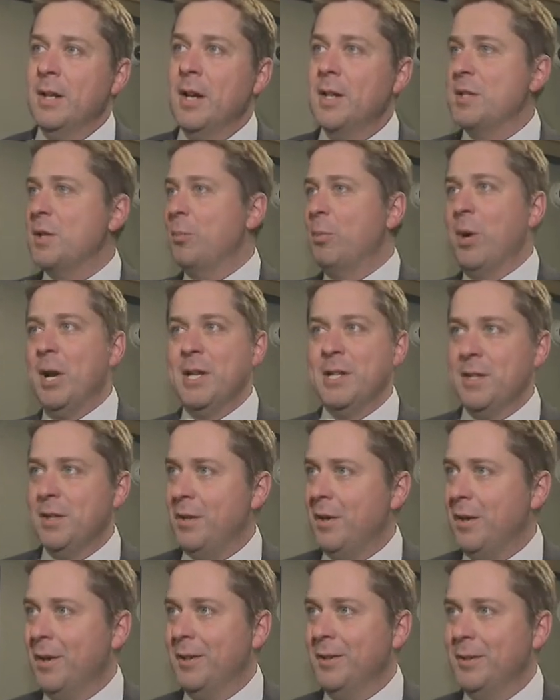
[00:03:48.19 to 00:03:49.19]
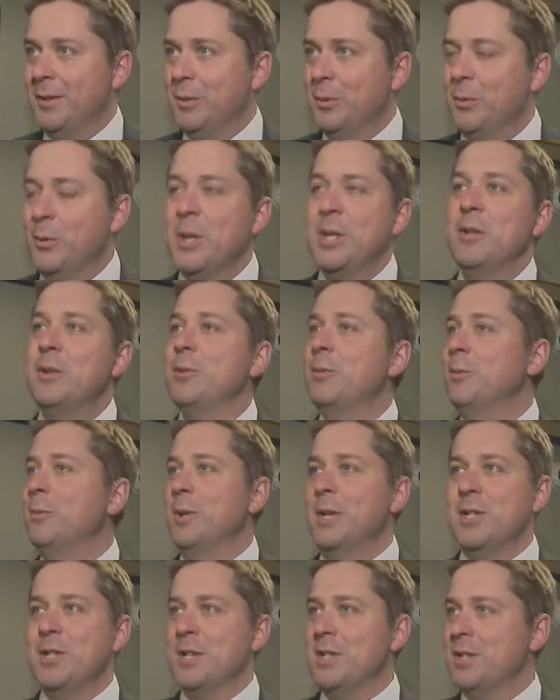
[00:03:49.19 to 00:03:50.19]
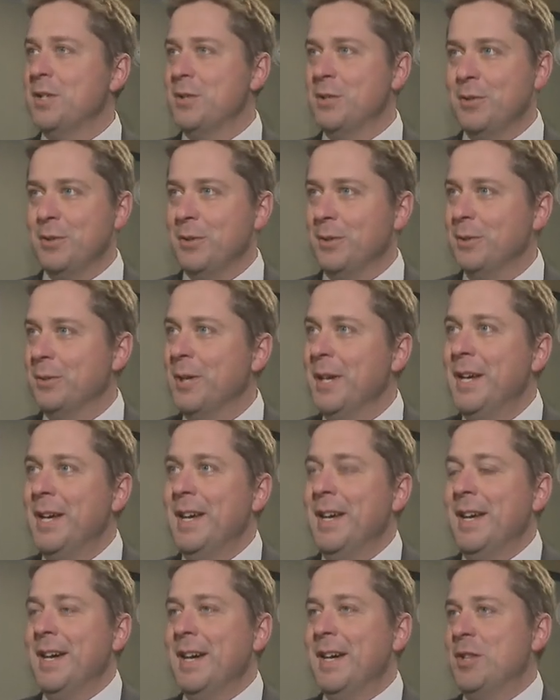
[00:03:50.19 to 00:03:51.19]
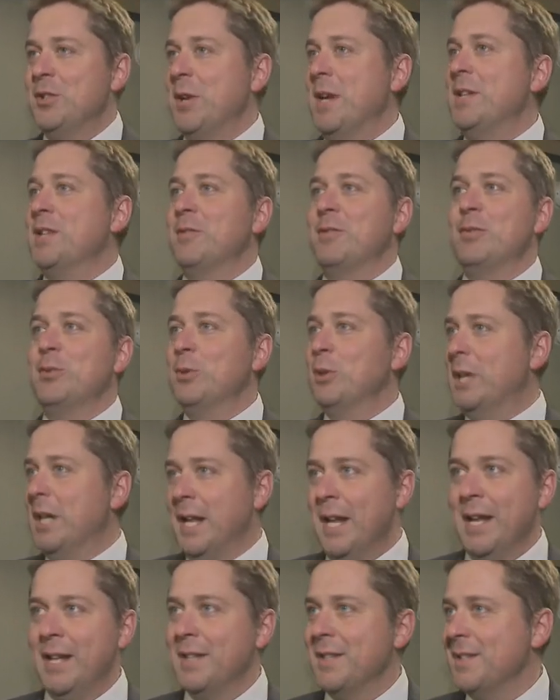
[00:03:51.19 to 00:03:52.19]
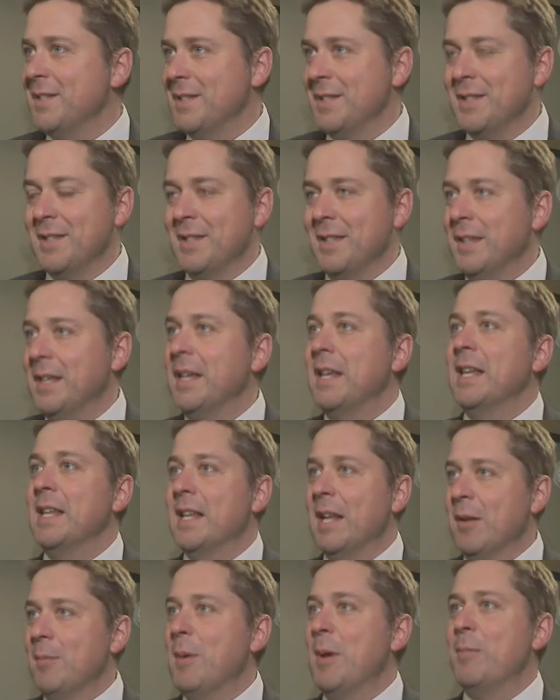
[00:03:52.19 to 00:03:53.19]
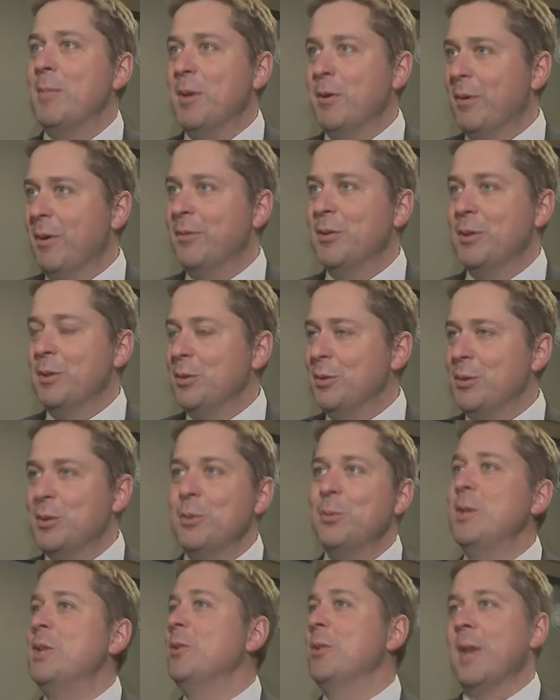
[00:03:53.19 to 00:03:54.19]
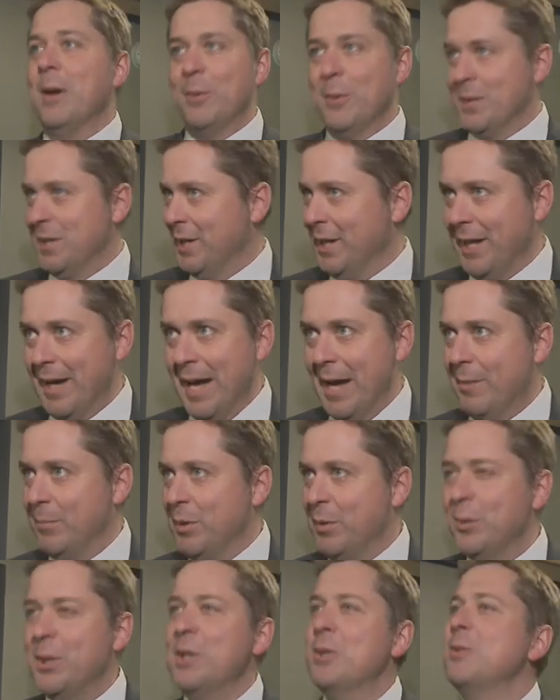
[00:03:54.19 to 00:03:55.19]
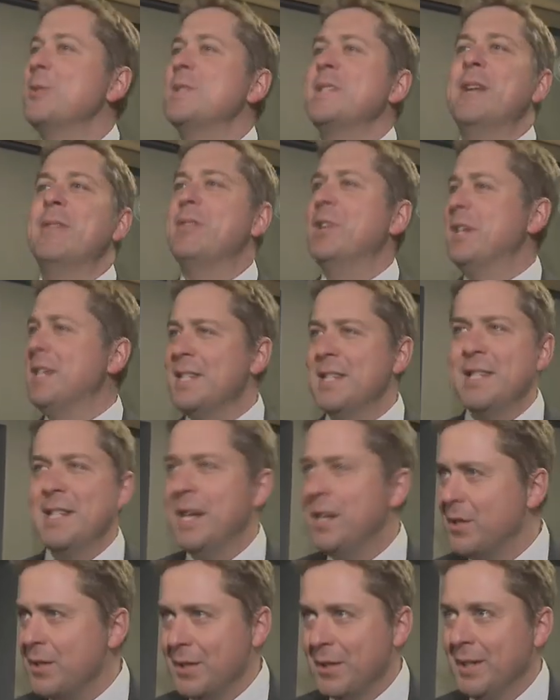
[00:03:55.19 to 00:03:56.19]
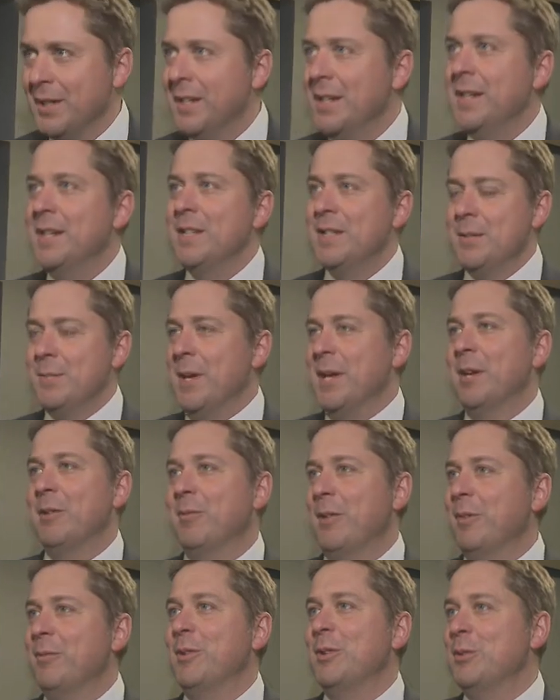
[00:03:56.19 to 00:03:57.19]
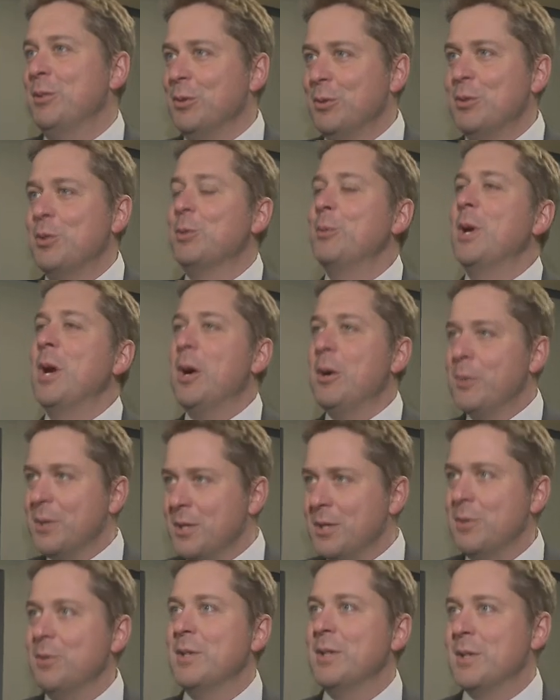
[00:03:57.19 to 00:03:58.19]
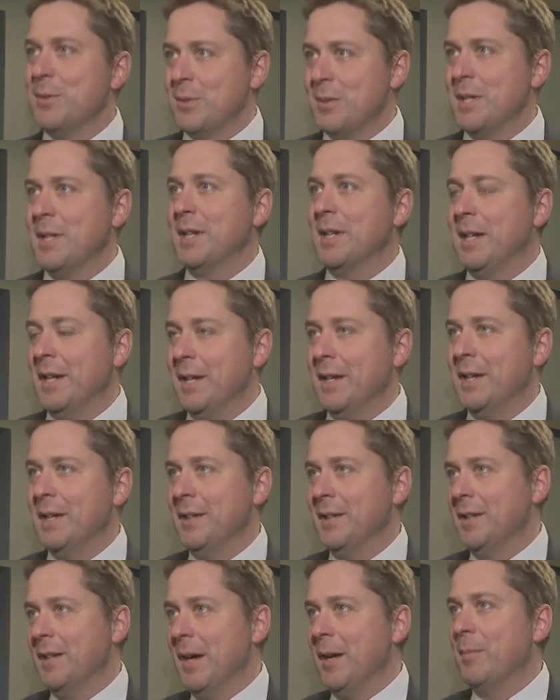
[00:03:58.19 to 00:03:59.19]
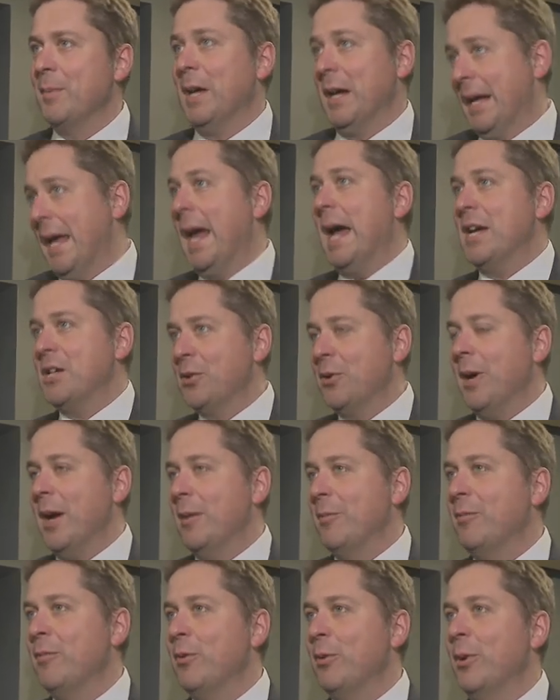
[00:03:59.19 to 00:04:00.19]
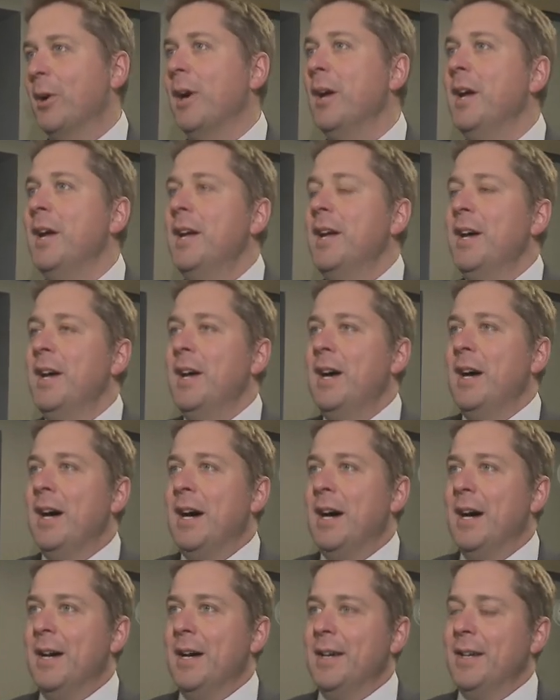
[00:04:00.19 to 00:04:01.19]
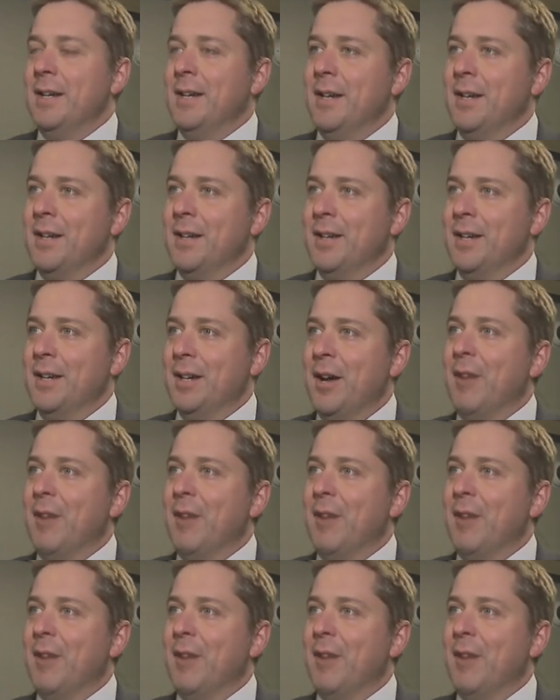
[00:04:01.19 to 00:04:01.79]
Not surprised at all. We knew when Justin Trudeau tried to fool Canadians into thinking that it might be revenue neutral, we knew that wasn't going to happen. We knew it was never his intention to make it revenue neutral. We always knew this was a cash grab for a